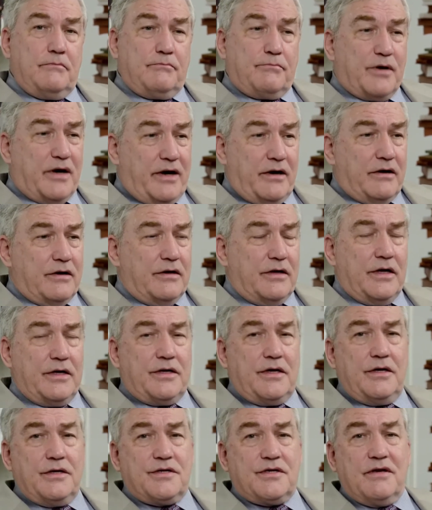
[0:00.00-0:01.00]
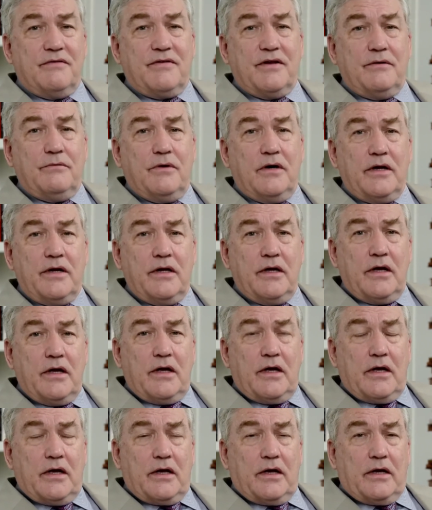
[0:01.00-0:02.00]
prior to 1971,
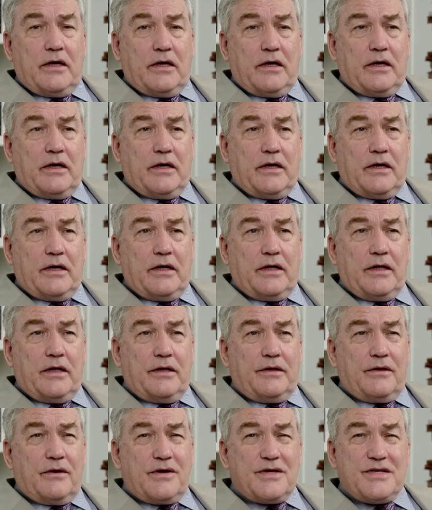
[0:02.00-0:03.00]
there